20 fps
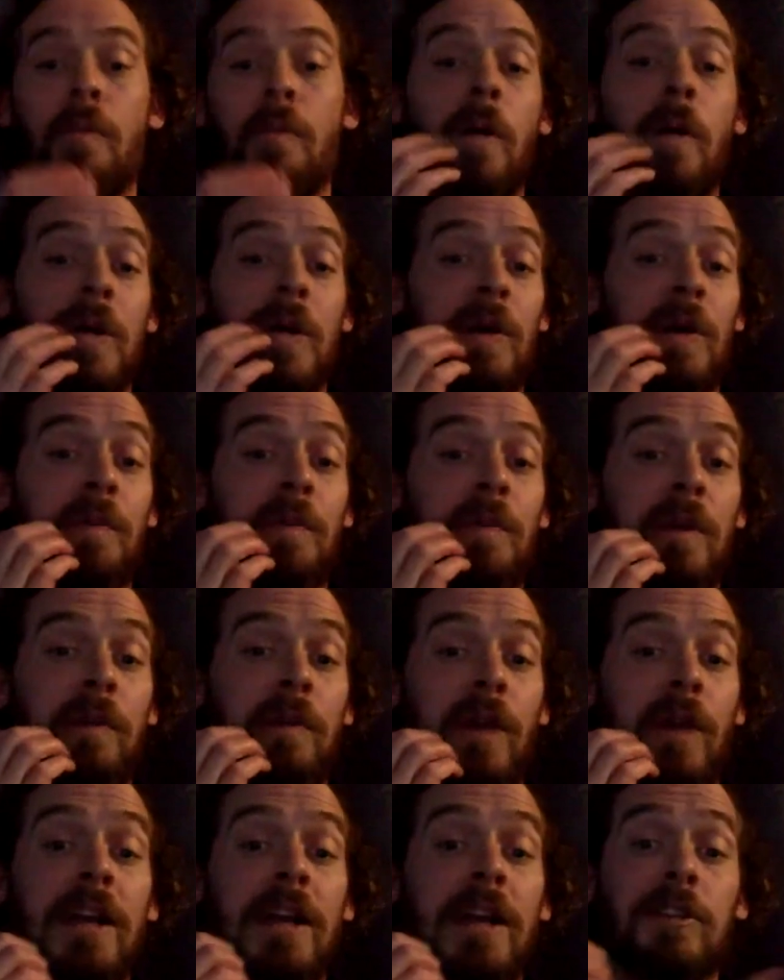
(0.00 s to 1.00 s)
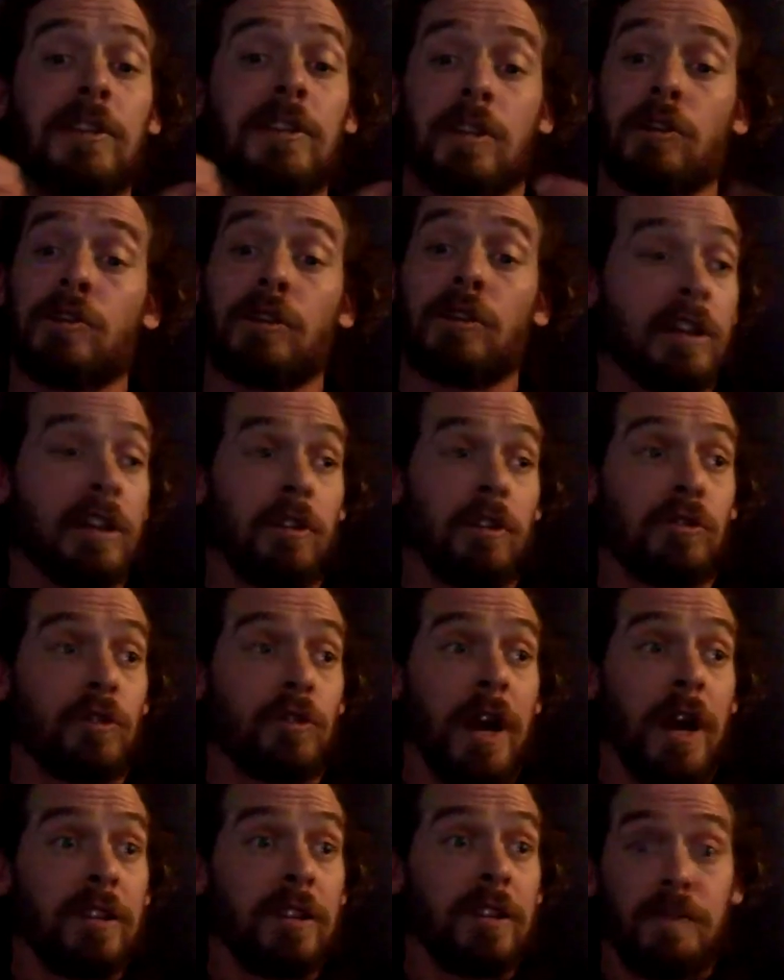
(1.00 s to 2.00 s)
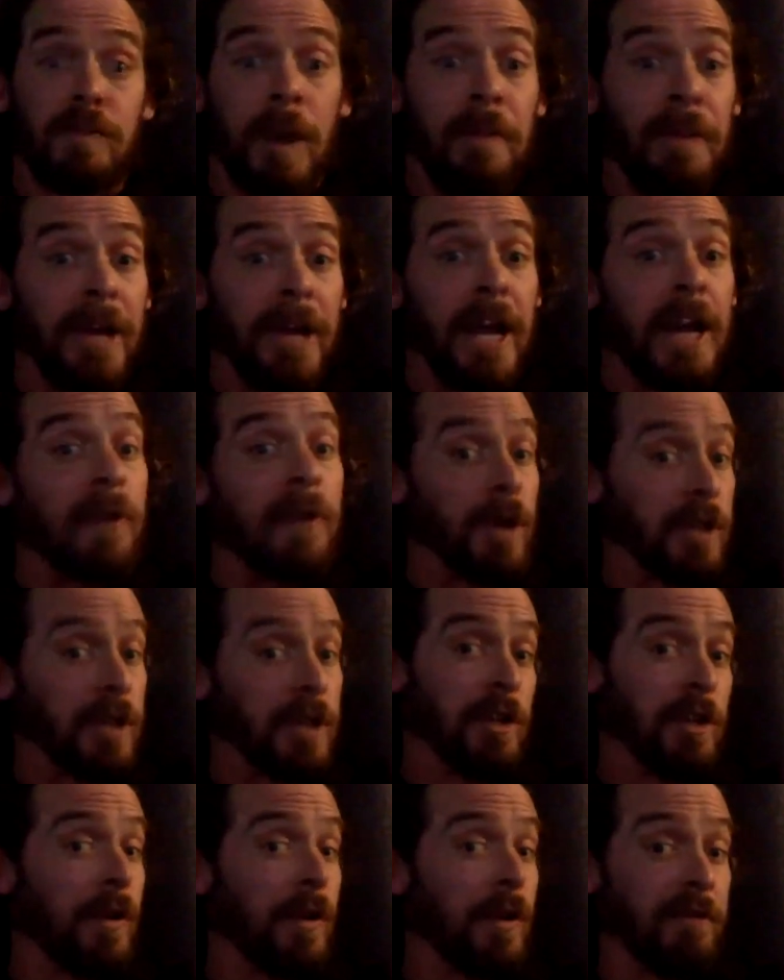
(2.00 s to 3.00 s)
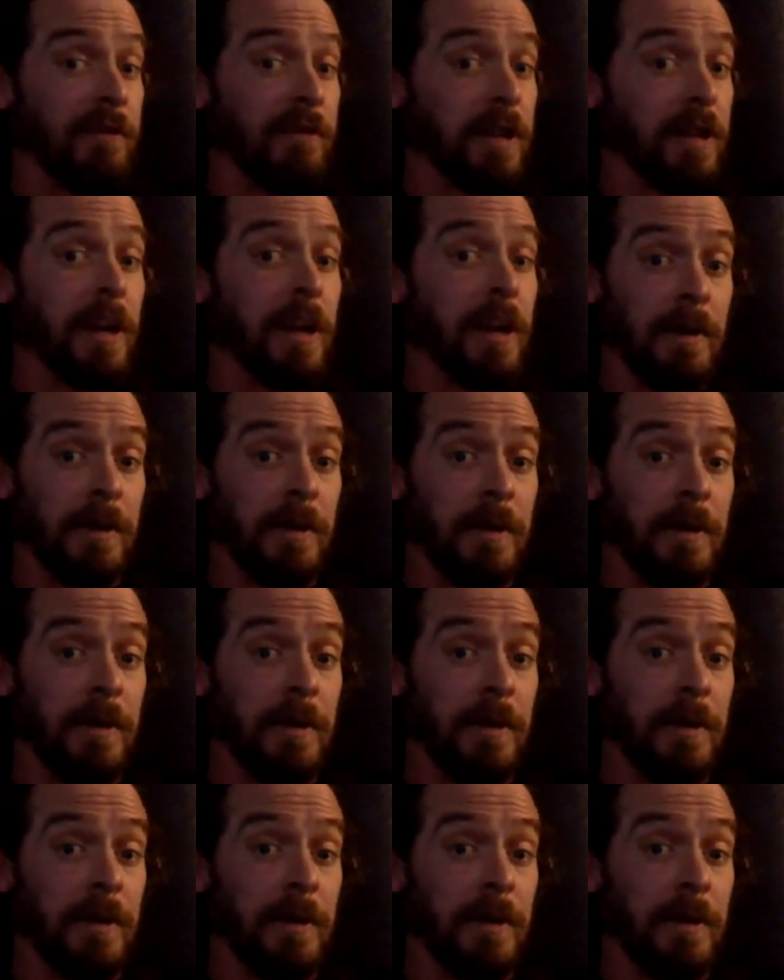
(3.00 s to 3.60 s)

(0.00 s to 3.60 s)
But when you're in mid race, usually your adrenaline's pumping anyway, so you don't have to go.